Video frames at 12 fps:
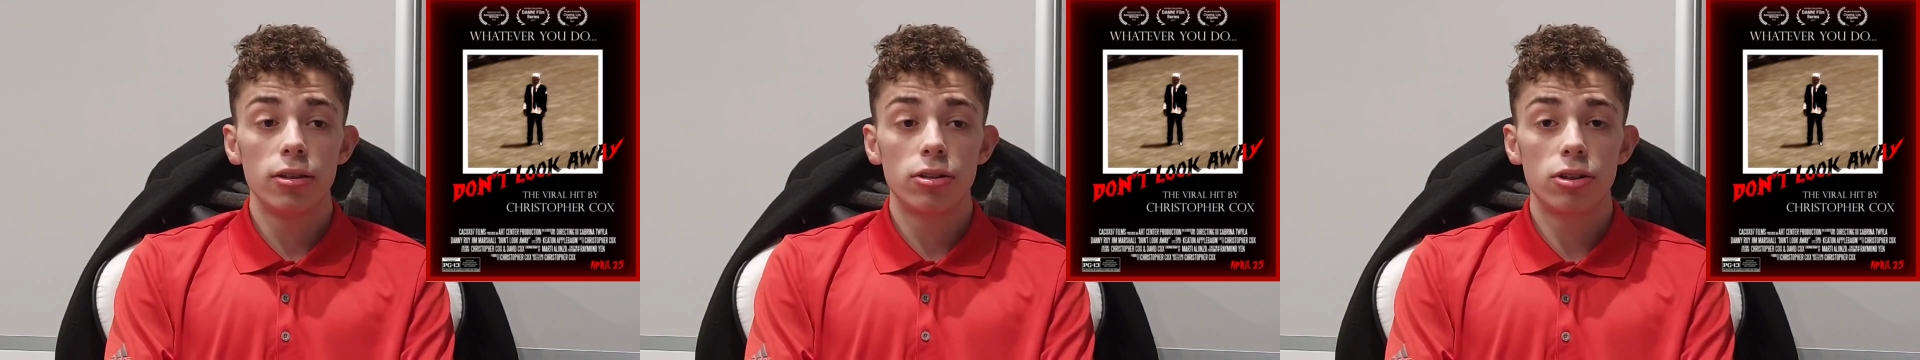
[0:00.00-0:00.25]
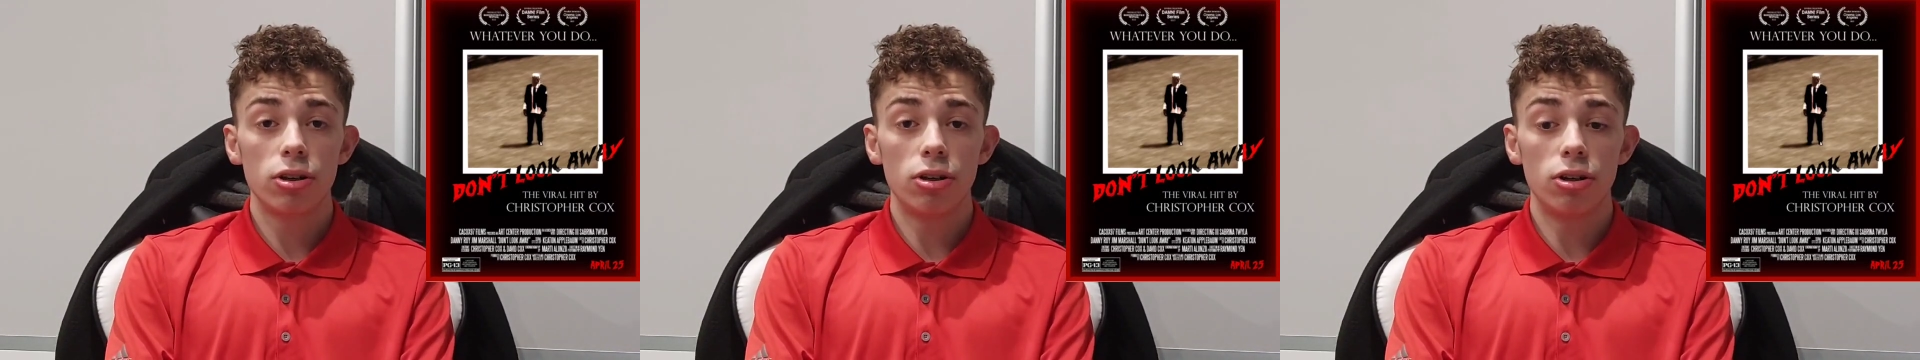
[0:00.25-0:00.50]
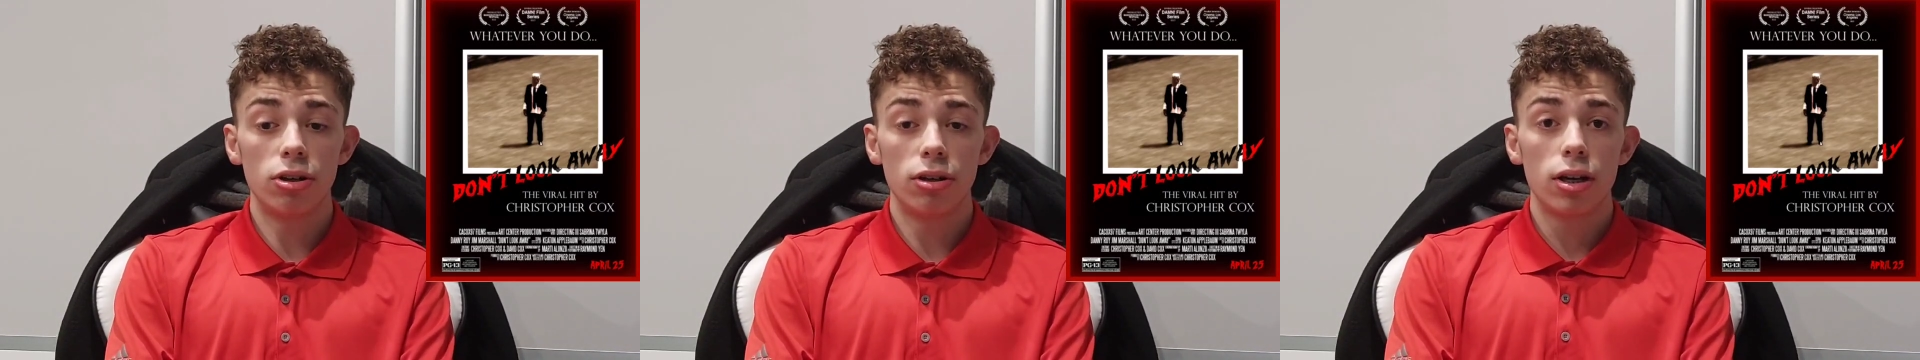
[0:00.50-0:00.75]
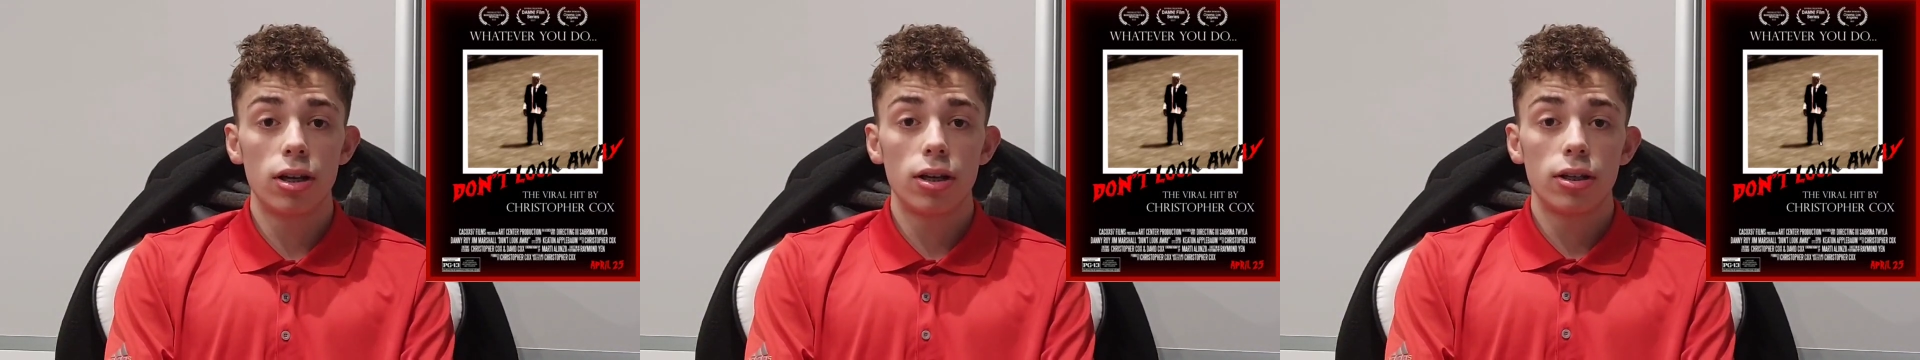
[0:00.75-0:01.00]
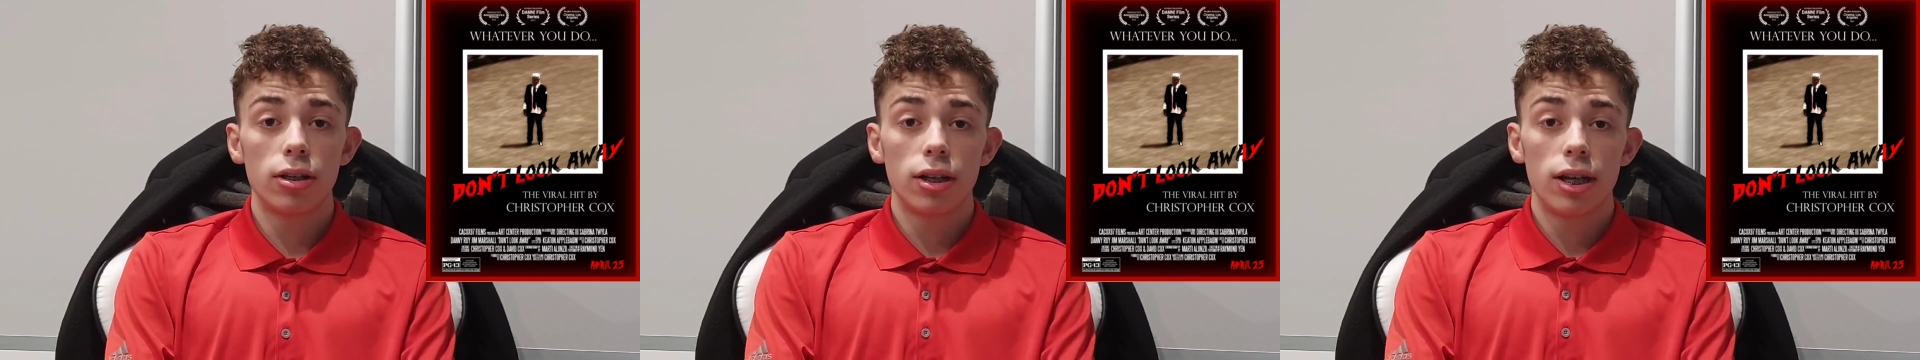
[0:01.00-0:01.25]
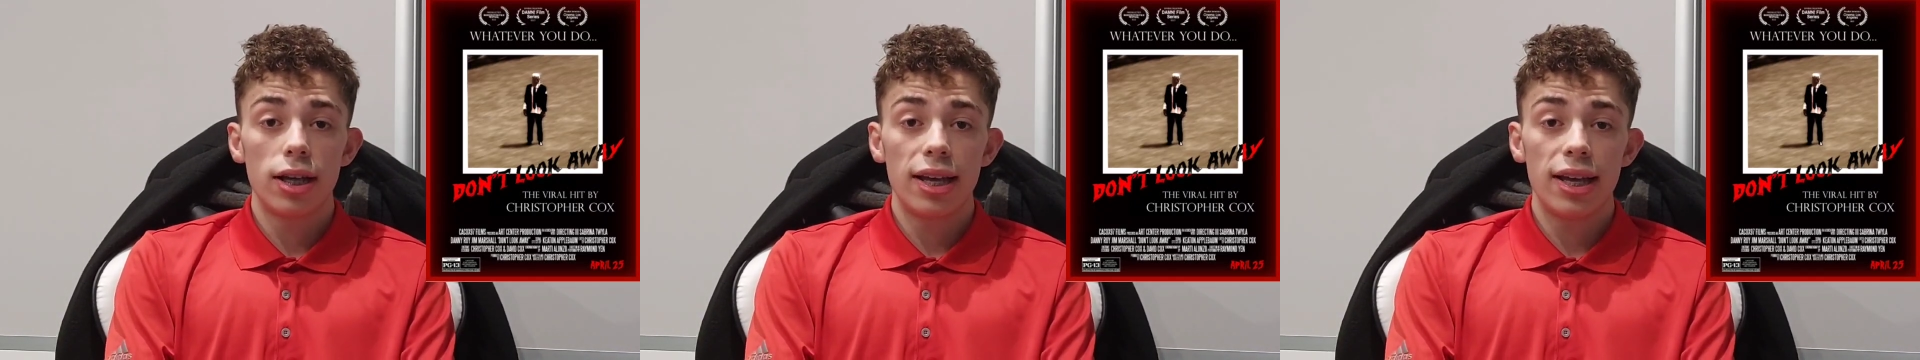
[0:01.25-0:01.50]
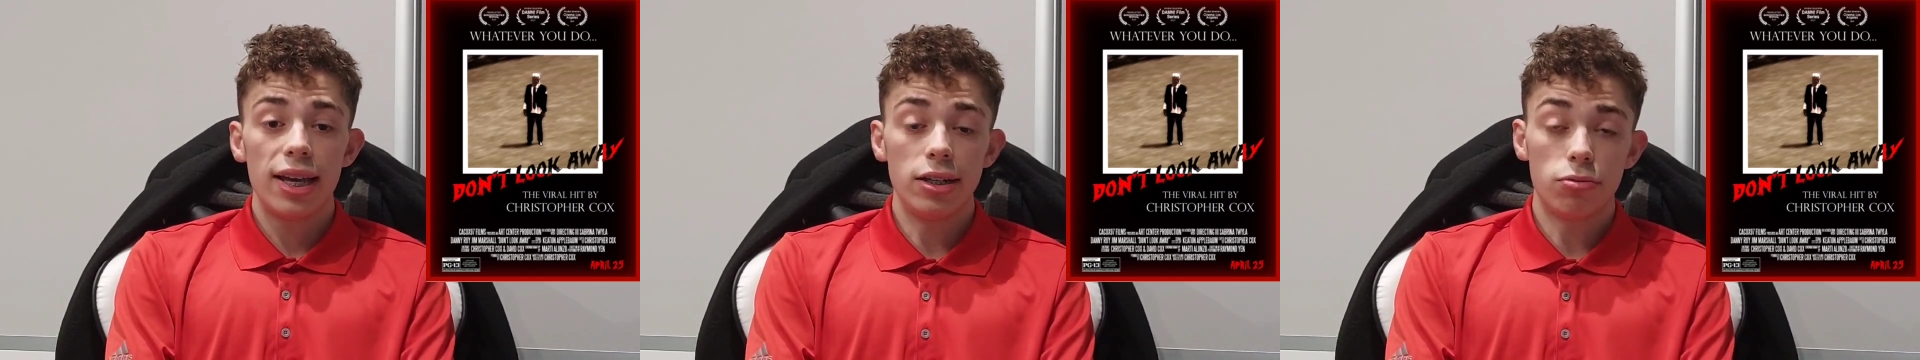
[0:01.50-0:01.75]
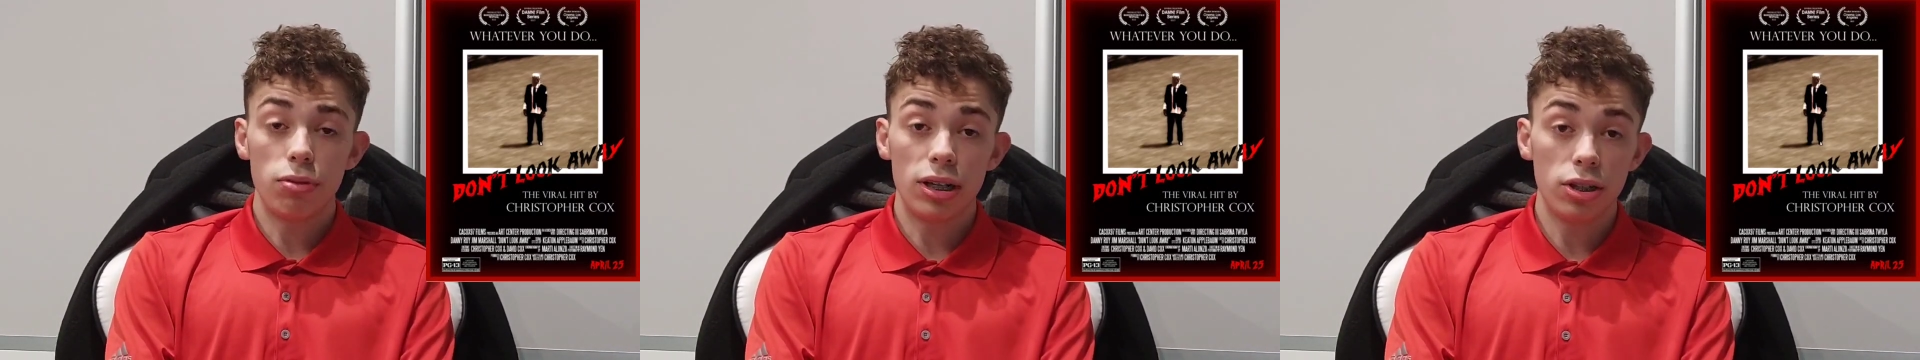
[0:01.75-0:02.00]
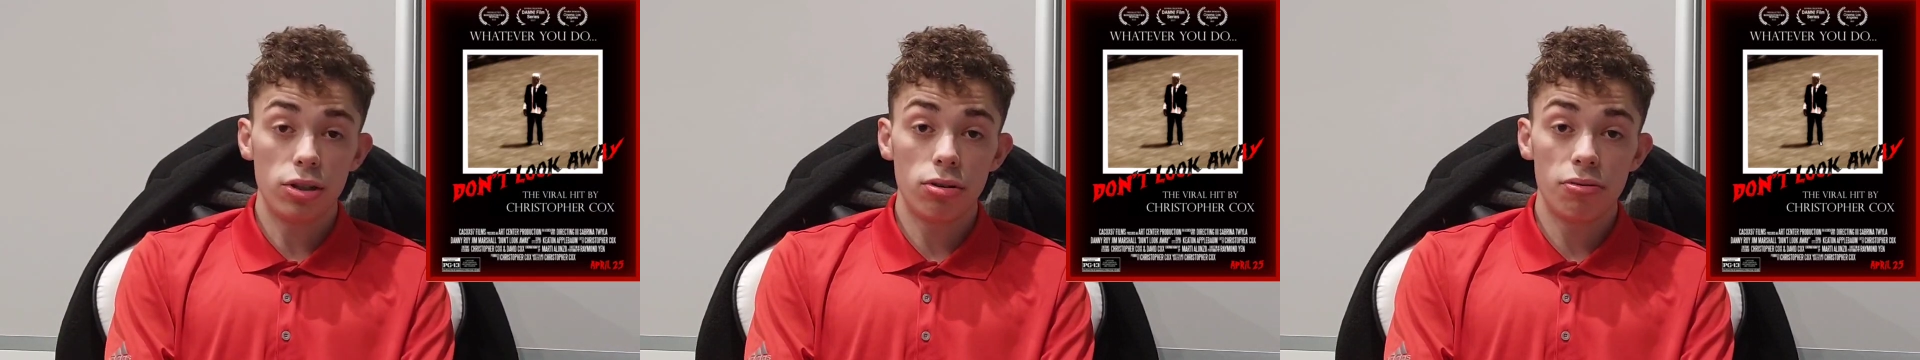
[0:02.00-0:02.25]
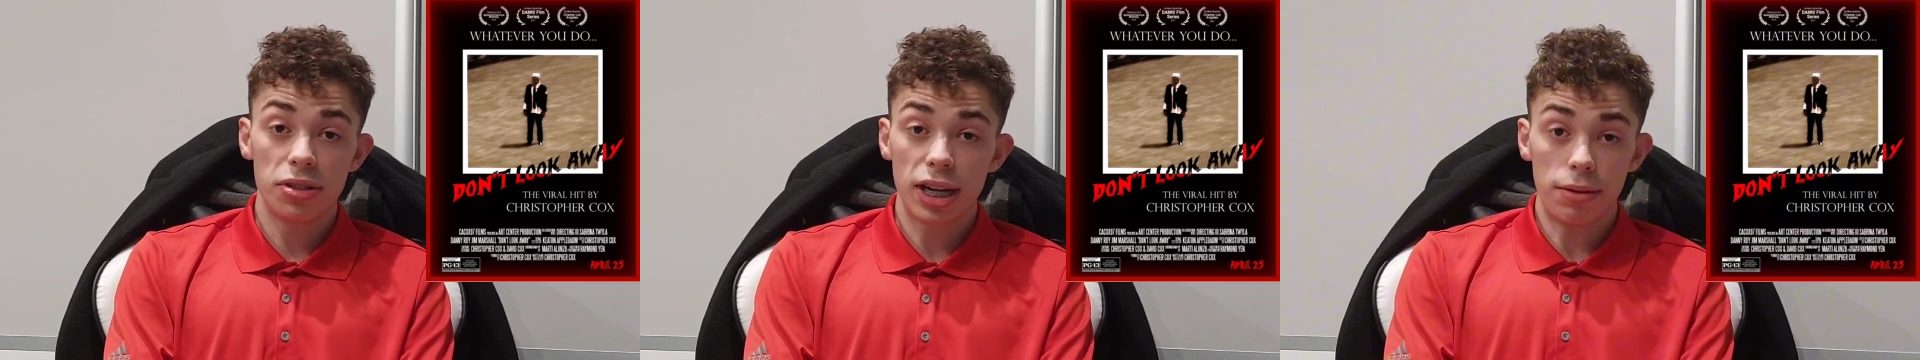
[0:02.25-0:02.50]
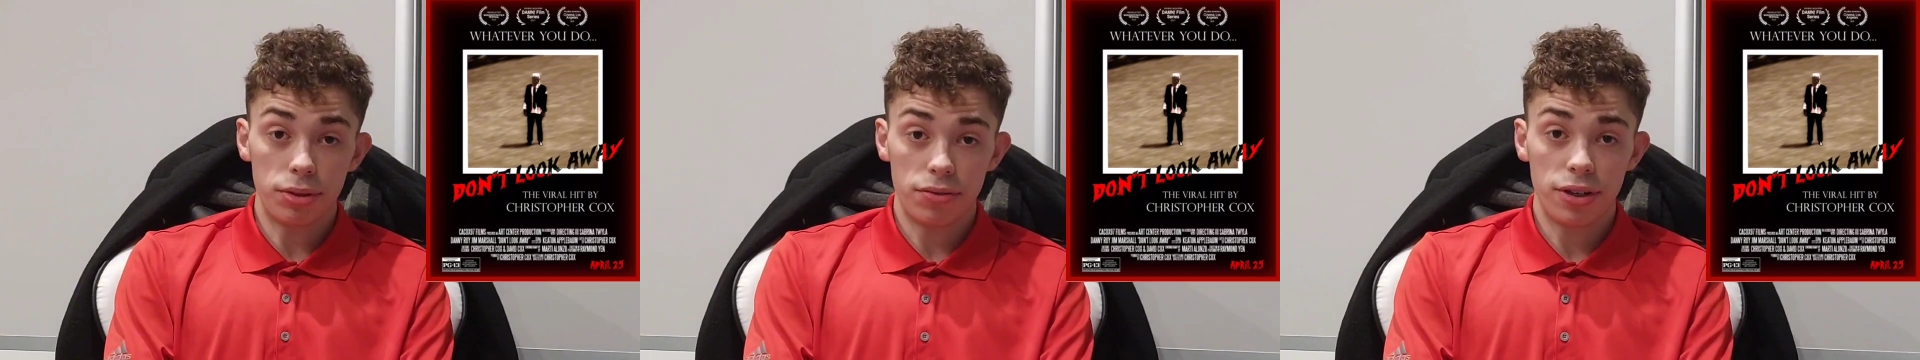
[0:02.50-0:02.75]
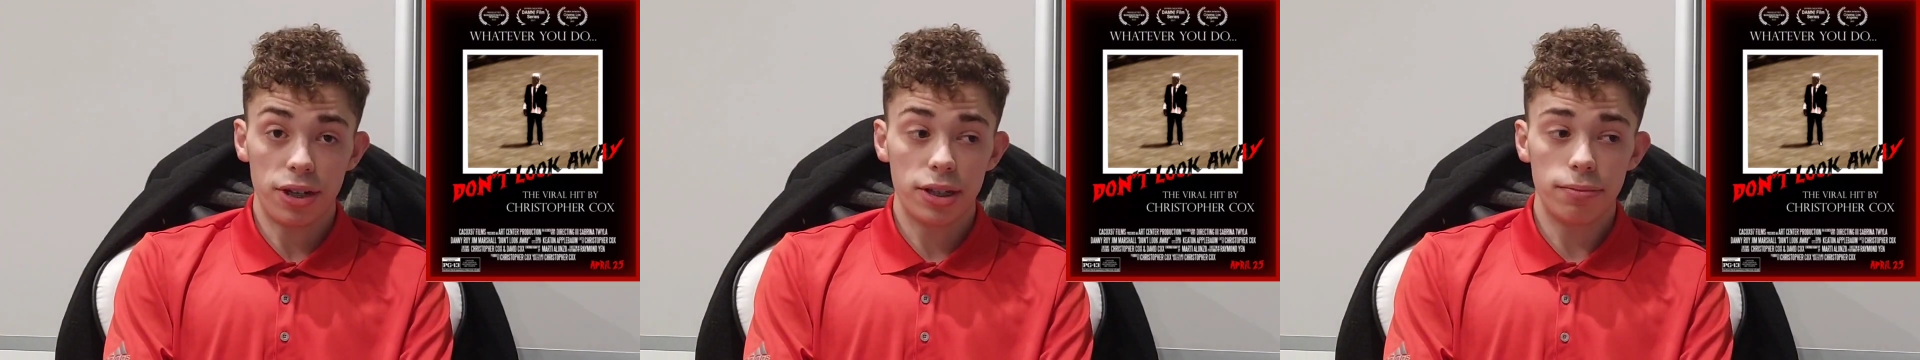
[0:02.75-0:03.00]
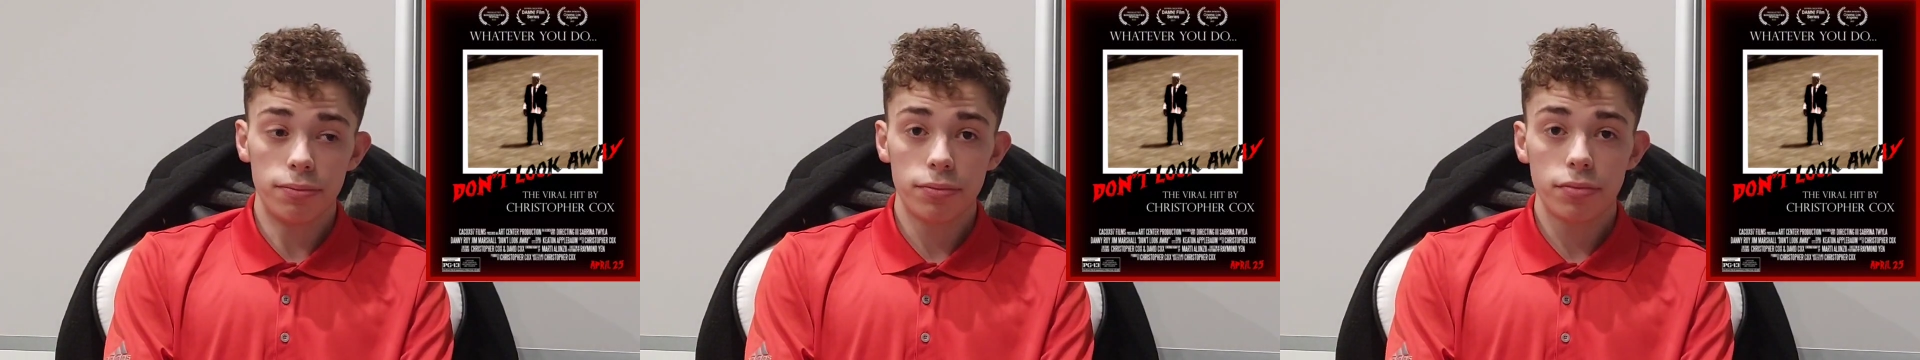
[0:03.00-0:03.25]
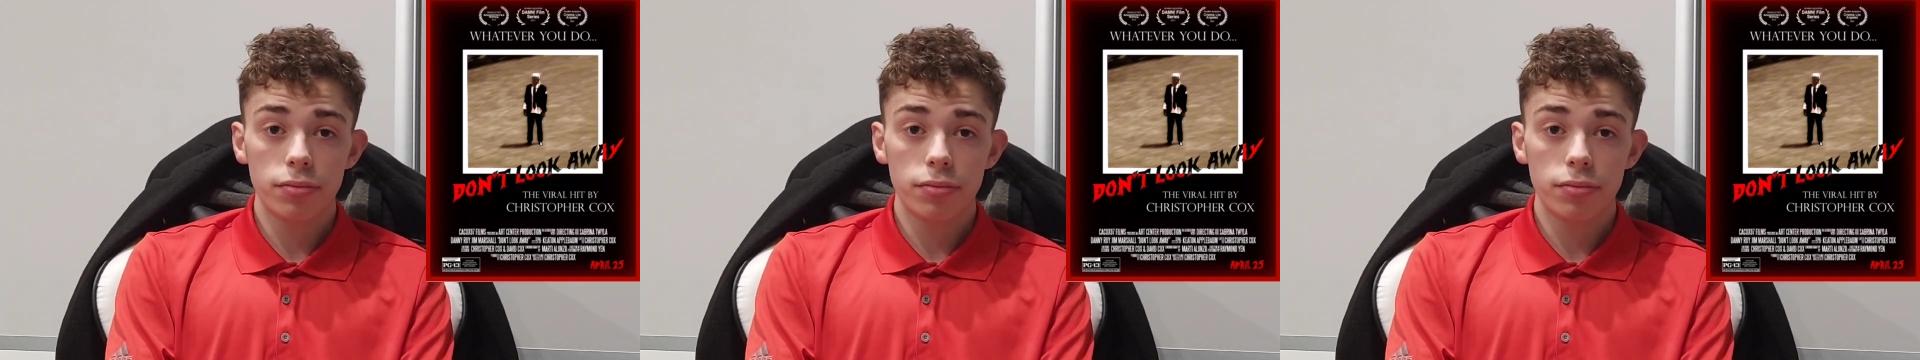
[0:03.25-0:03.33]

So it's really good with its atmosphere.